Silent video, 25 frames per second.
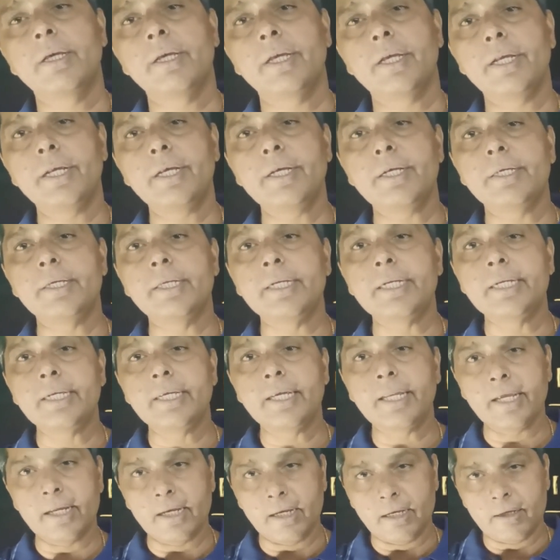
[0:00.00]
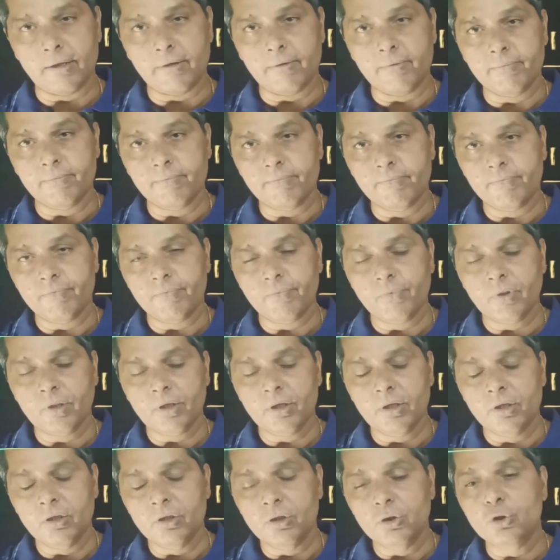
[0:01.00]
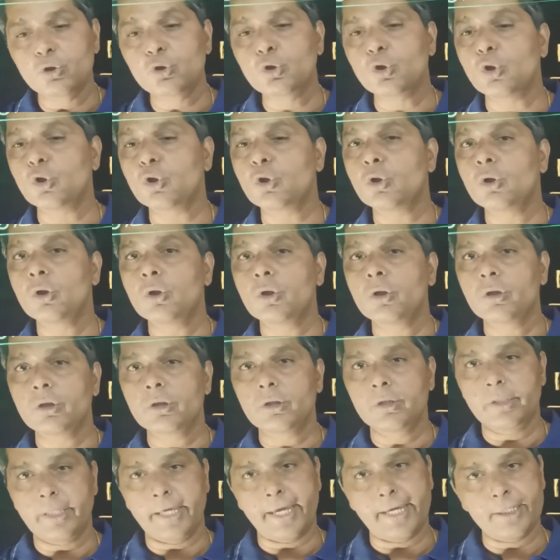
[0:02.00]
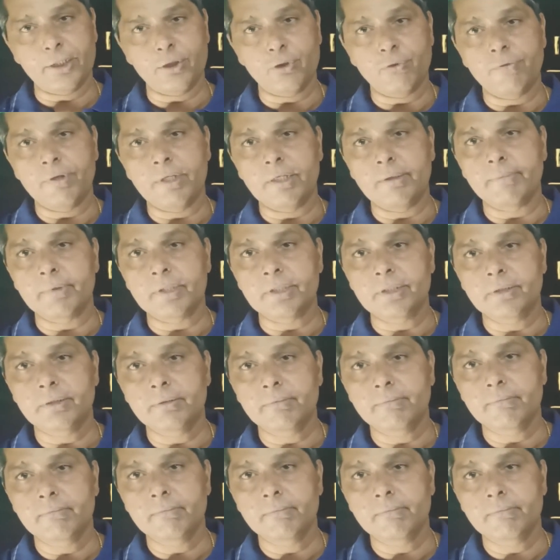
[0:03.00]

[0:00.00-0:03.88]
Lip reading: in detail. So thank you very much.